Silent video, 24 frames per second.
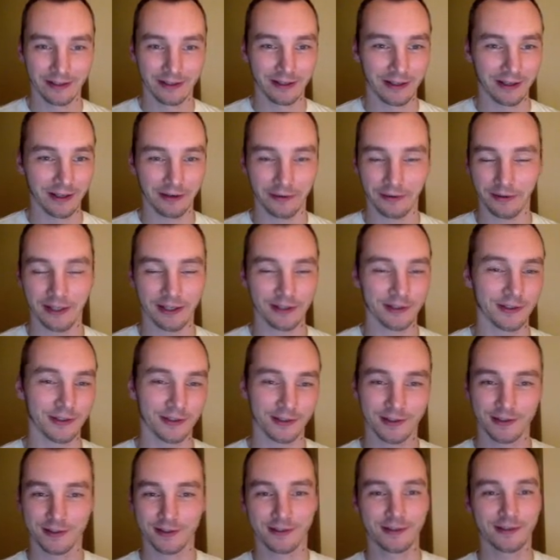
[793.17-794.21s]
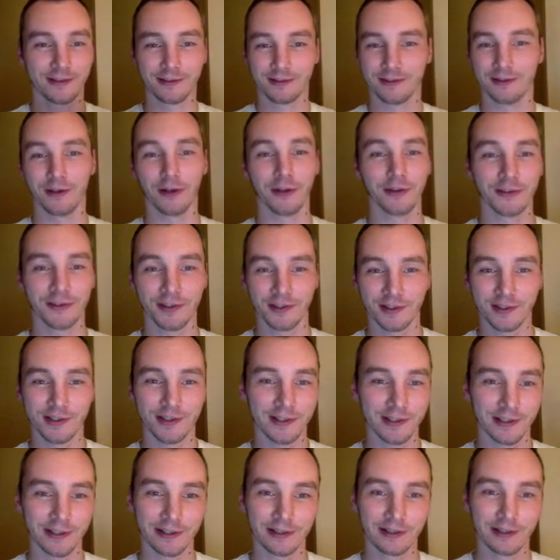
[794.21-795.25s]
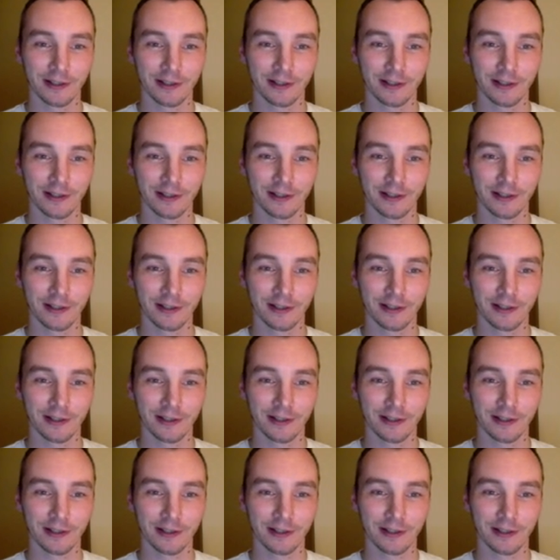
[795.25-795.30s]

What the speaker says: I mean, that's just nonsense, isn't it?